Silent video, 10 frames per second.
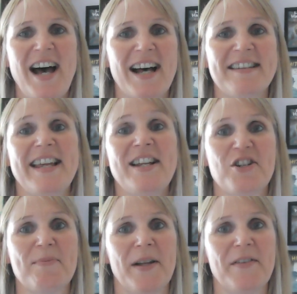and
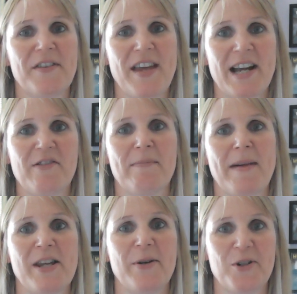each month here on
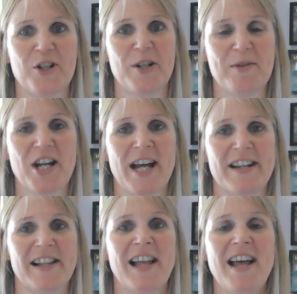my YouTube
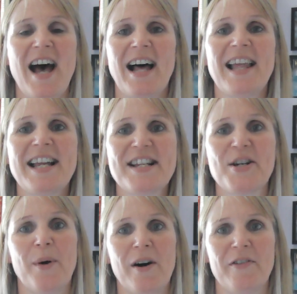channel I like
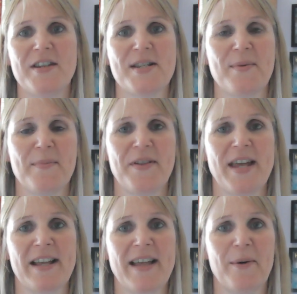to offer
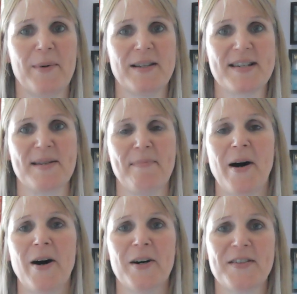something that will
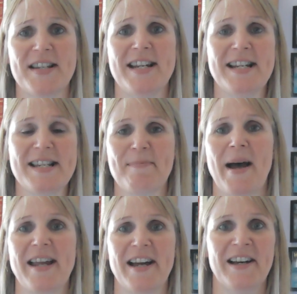support and
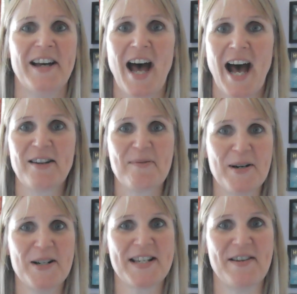inspire and
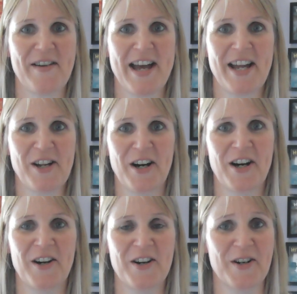motivate
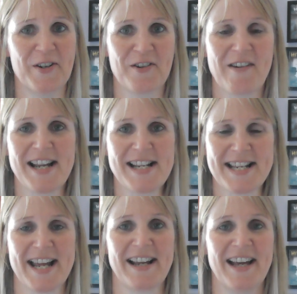your own
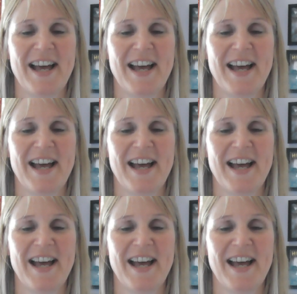writing,